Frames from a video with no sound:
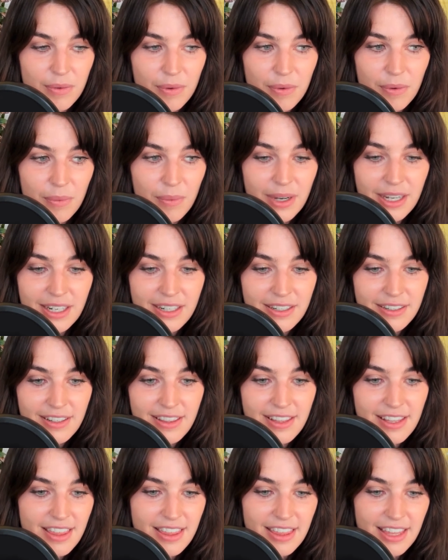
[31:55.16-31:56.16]
what are
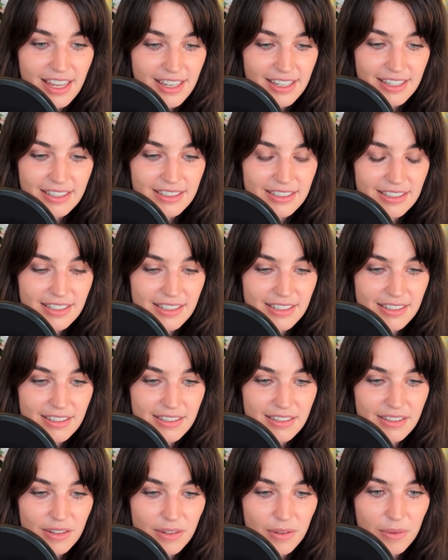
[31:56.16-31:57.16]
the things?
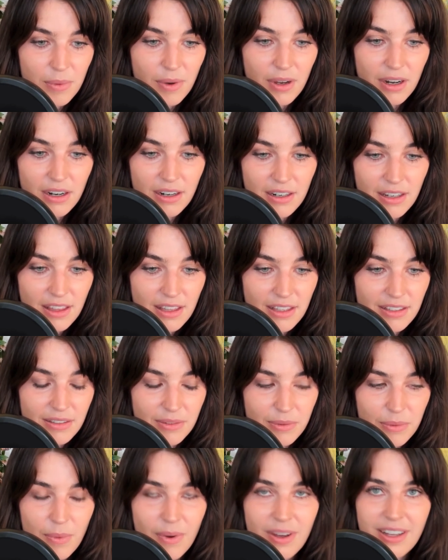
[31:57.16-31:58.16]
What are the...
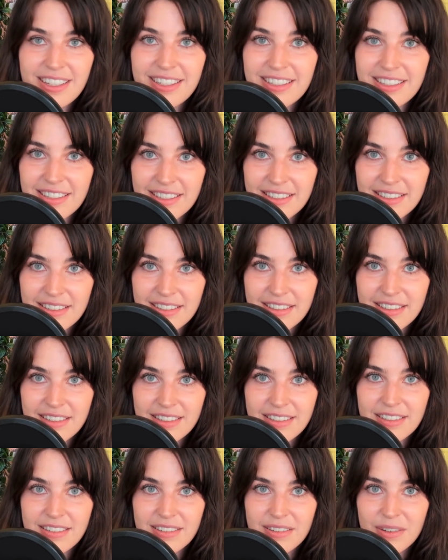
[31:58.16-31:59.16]
what?
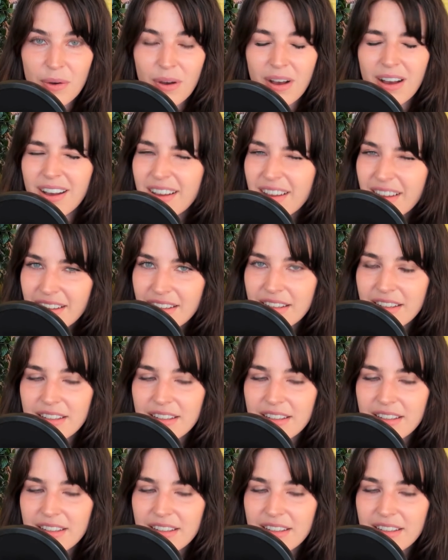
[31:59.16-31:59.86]
Huh?